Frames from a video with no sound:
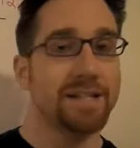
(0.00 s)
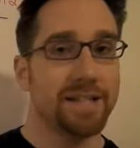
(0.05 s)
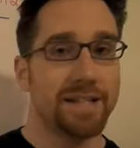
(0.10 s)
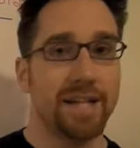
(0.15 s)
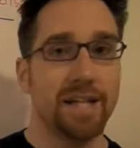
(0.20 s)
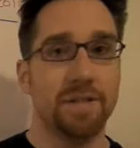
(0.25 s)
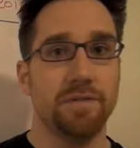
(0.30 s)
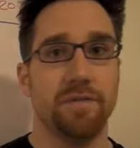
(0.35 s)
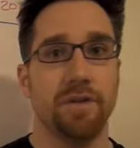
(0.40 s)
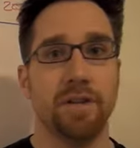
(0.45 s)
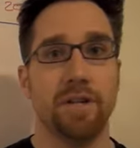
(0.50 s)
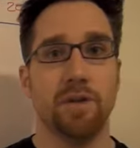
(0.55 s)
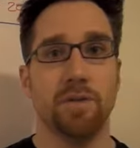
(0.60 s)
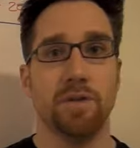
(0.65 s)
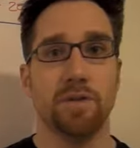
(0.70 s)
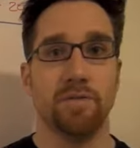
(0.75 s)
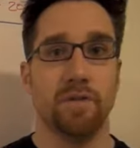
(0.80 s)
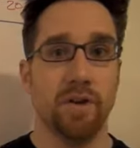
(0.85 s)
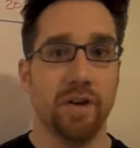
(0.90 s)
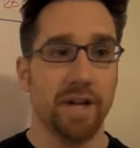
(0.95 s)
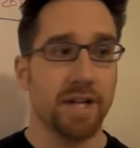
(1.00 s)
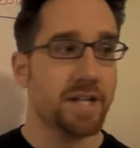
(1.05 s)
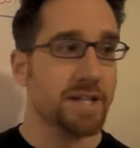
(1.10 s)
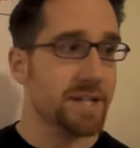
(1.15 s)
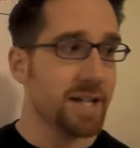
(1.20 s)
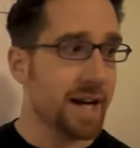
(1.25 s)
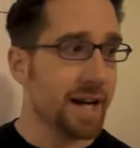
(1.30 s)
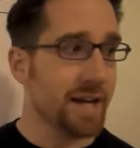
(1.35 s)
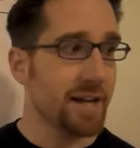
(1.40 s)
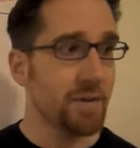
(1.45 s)
Today's video is very
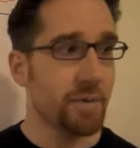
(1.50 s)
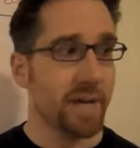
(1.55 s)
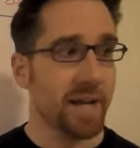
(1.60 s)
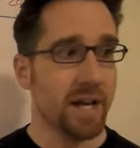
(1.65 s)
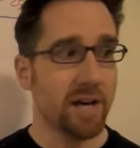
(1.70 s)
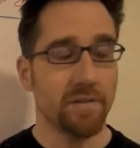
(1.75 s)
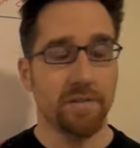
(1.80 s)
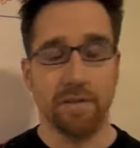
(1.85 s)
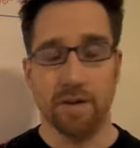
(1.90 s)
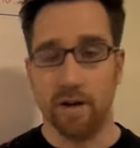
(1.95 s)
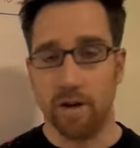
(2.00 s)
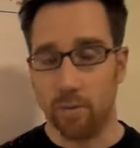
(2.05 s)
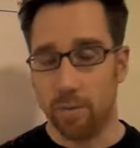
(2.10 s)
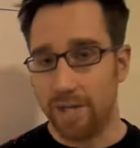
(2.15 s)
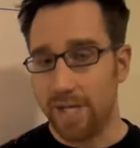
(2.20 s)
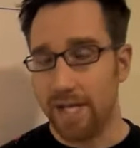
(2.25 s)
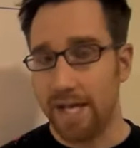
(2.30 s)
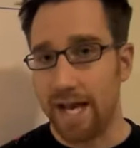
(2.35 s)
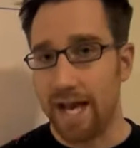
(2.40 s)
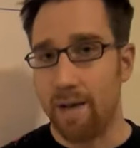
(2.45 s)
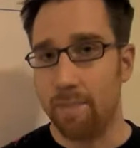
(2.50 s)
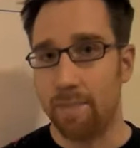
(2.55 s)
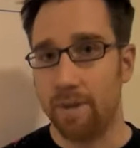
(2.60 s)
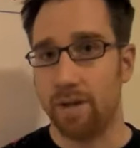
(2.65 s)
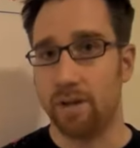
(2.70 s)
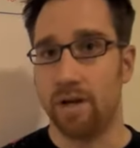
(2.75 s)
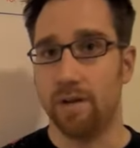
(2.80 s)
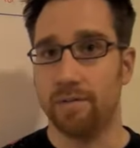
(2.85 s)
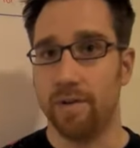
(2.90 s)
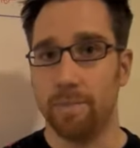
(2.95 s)
exciting. We have a recap and a
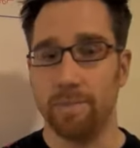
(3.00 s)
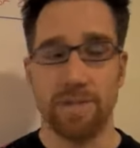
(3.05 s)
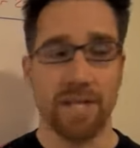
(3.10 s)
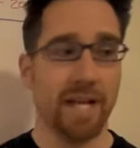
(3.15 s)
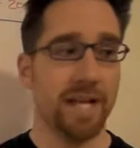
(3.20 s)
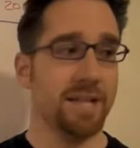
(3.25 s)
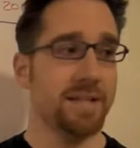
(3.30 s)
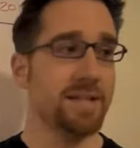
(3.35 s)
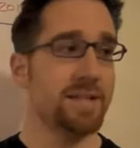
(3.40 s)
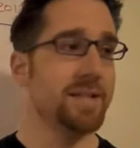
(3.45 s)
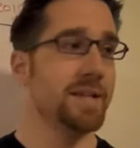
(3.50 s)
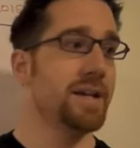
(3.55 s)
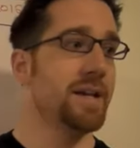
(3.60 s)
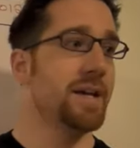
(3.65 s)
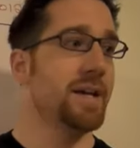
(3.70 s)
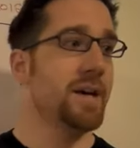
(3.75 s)
lot of updates.